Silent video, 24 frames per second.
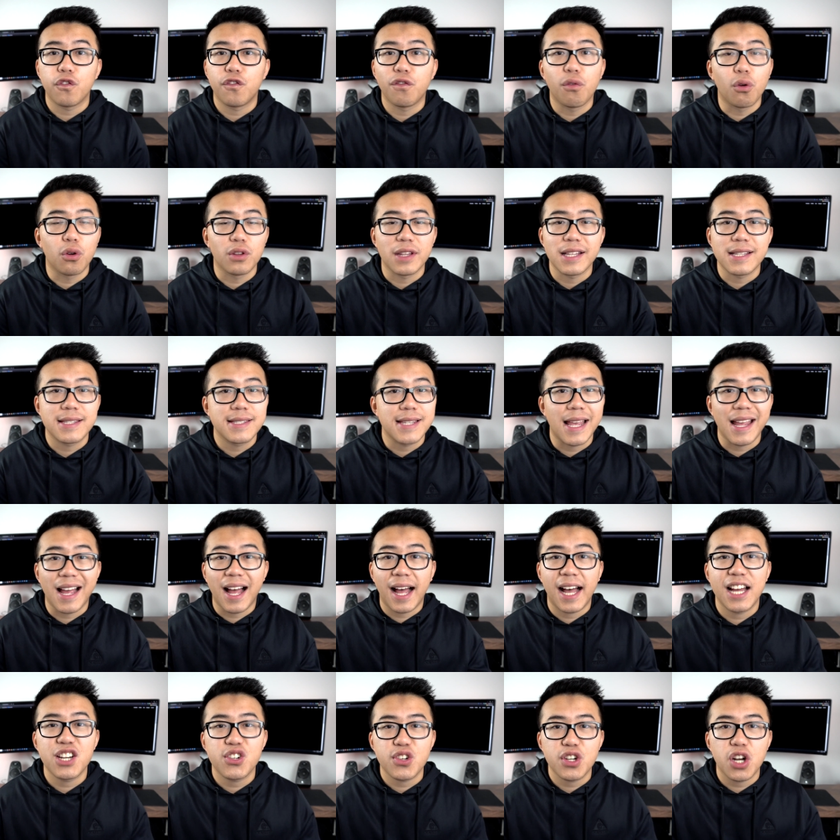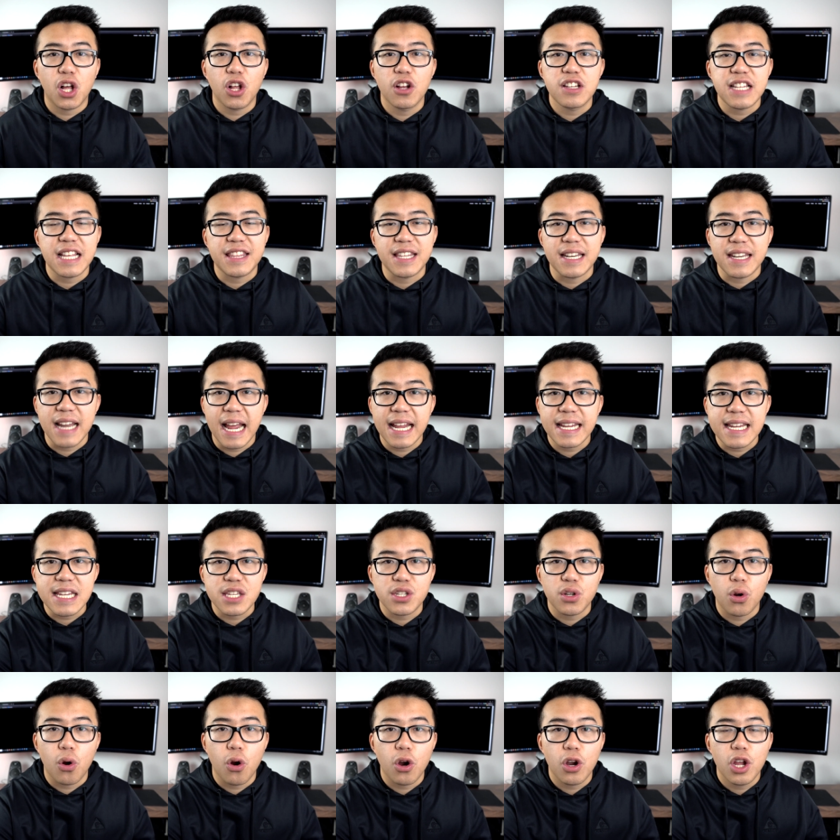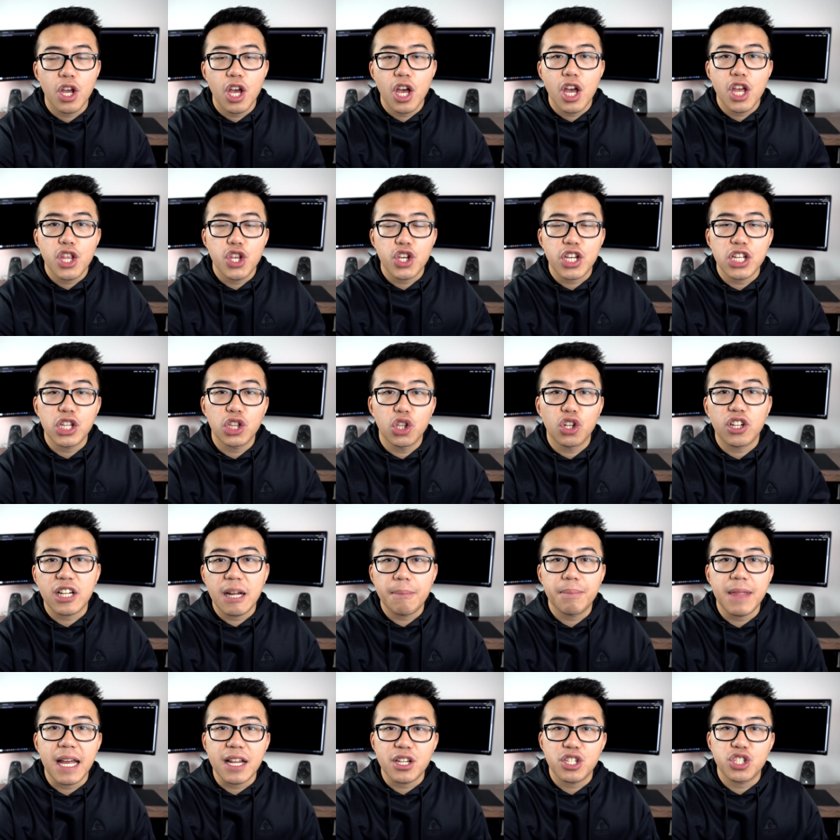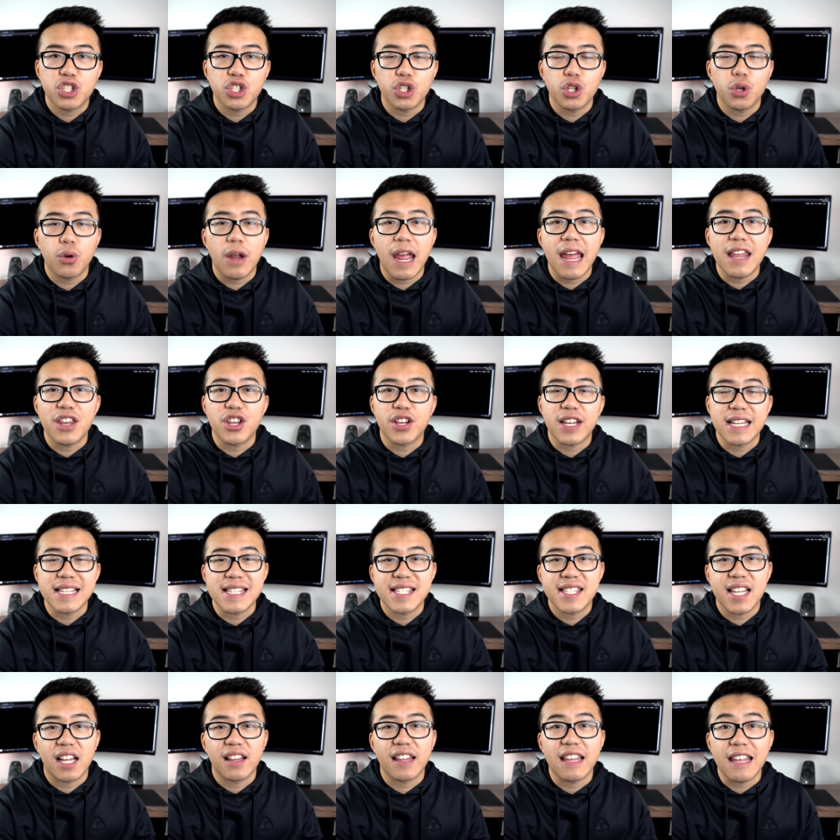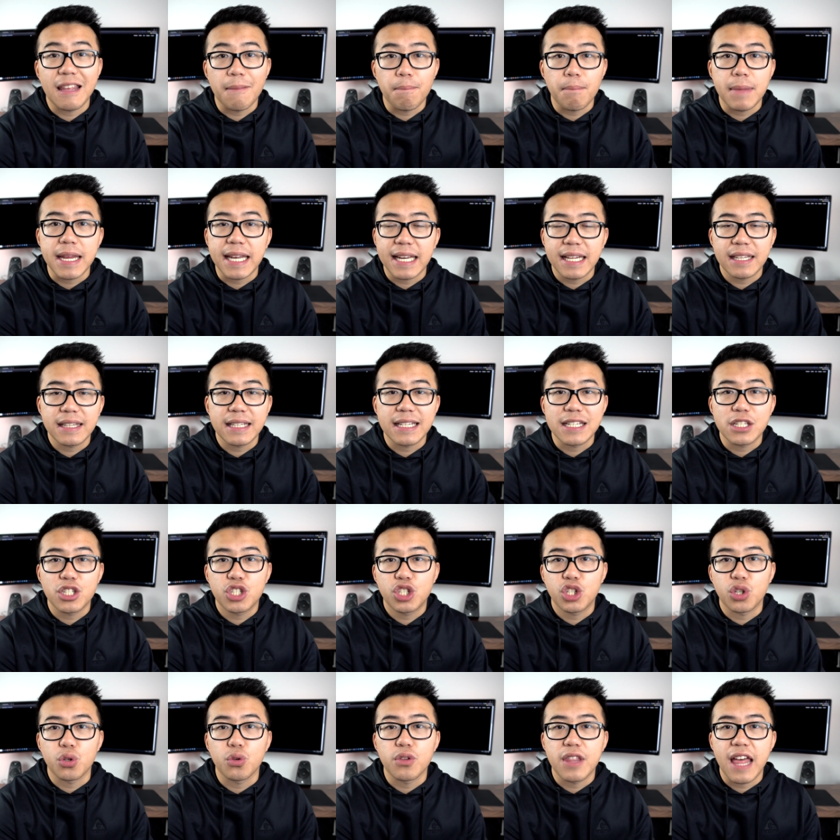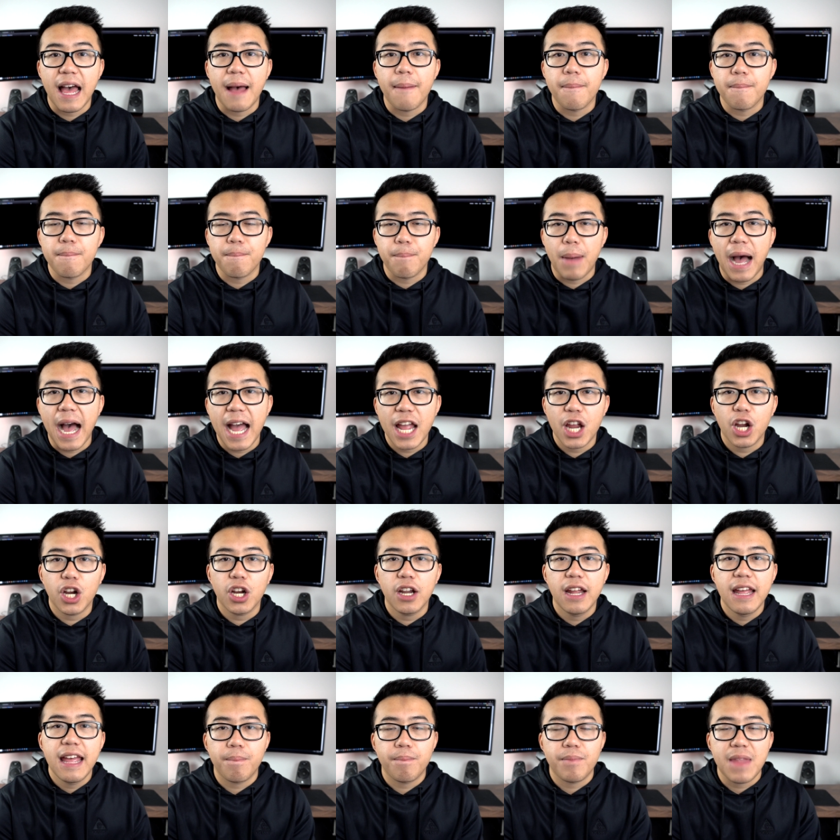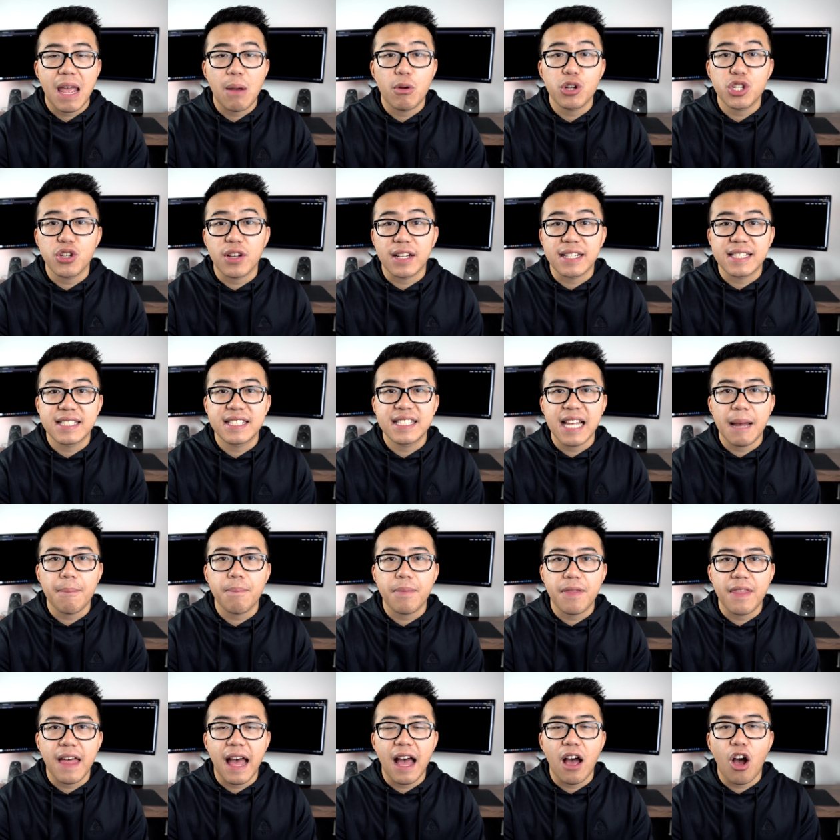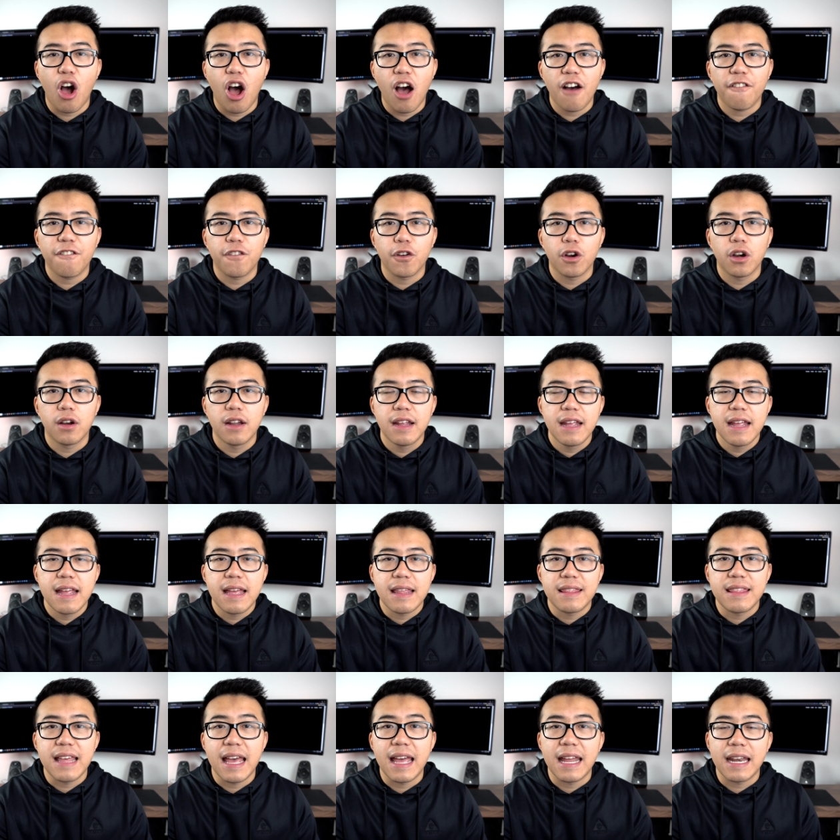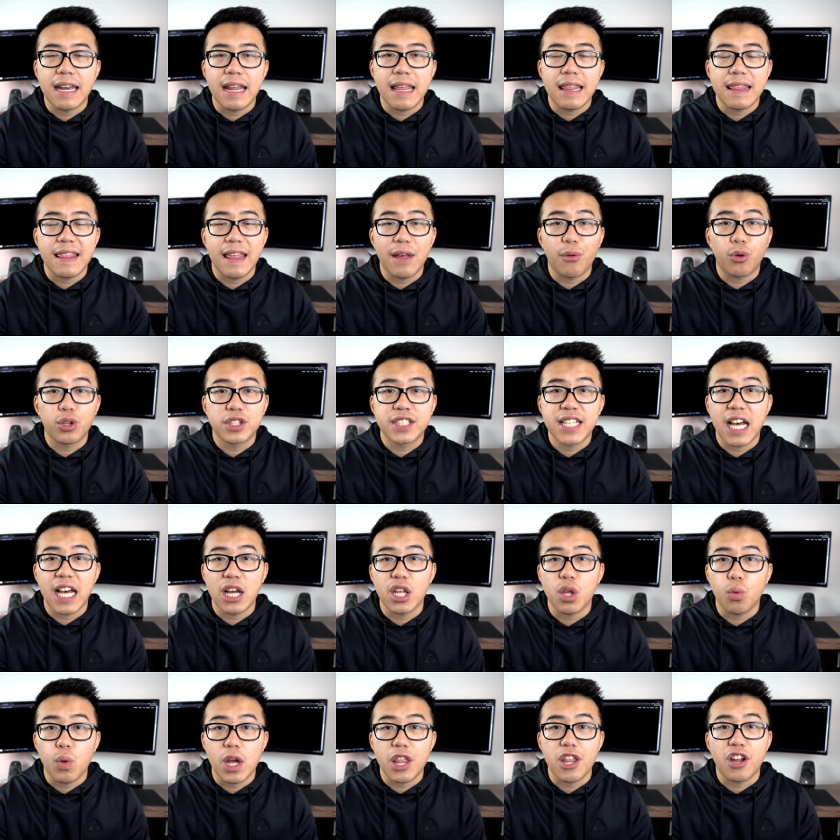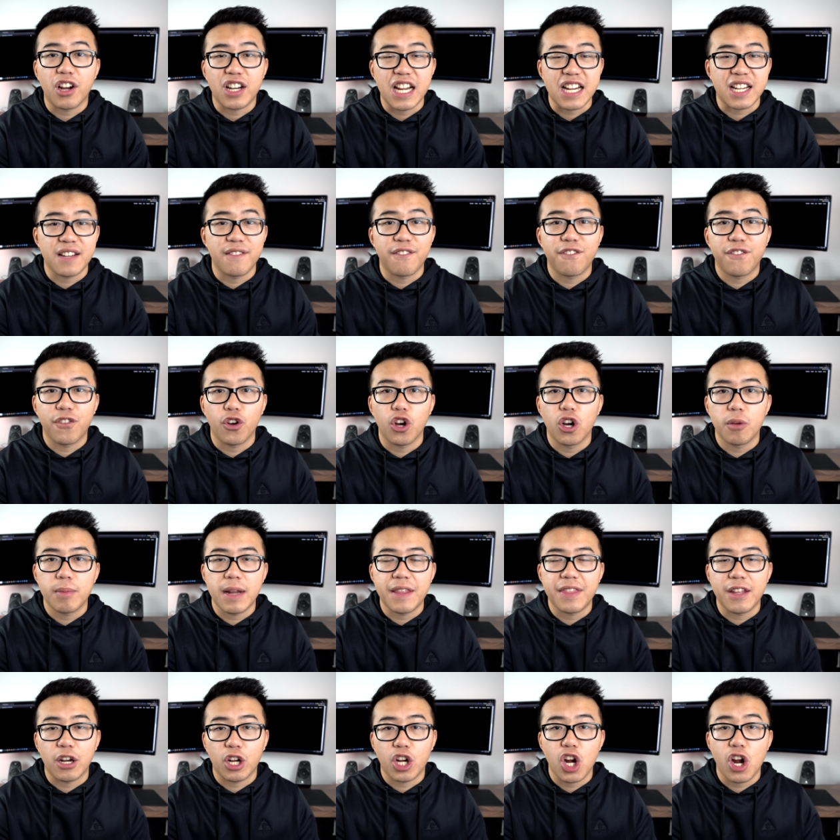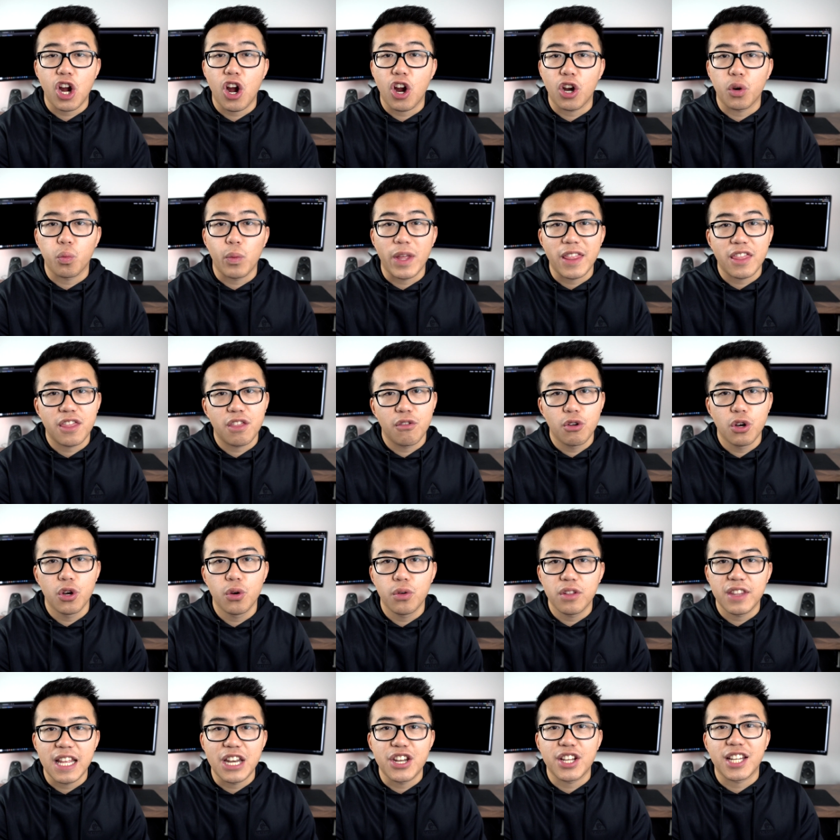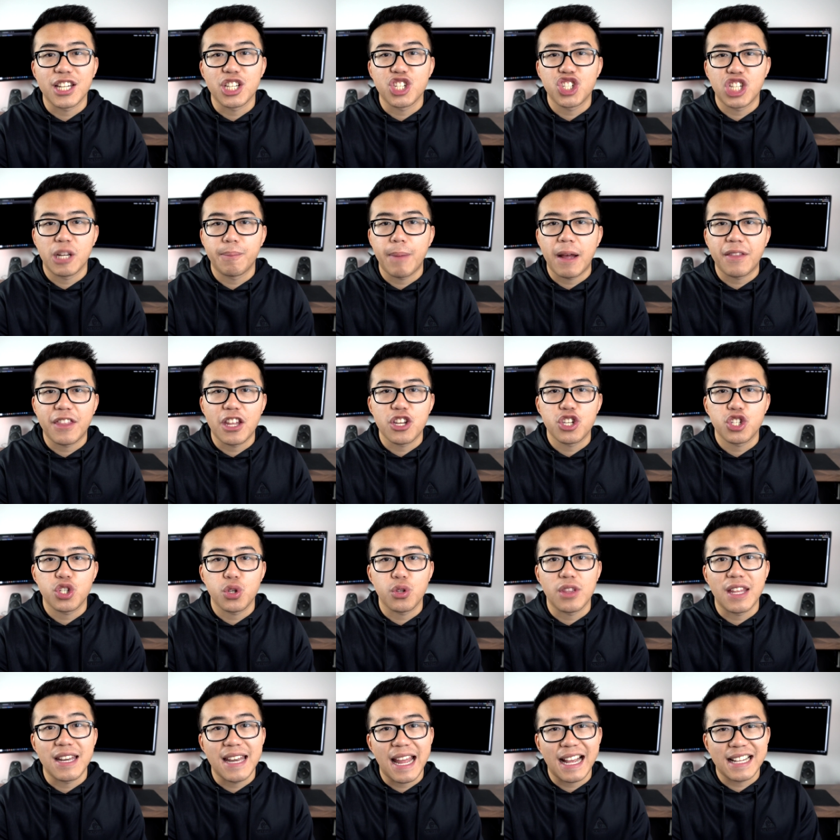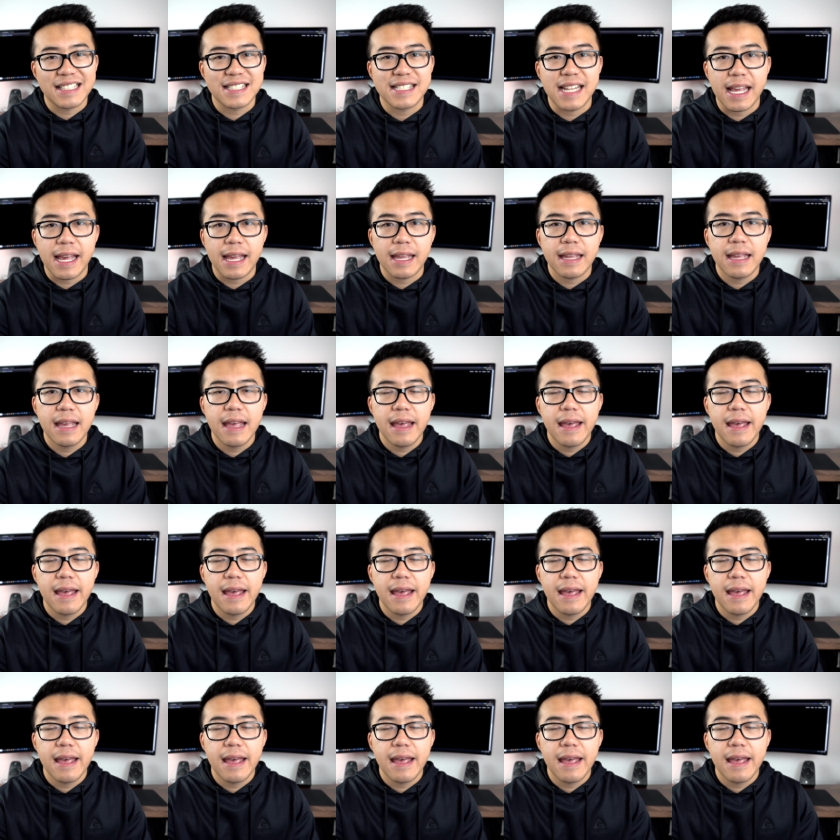for, let's say, $100 at the Nike store, you can look up that shoe and you can sell it immediately to that buyer. And once you accept that offer, then they will tell you whether it got confirmed and their card went through. Then you can ship out the shoe the next day,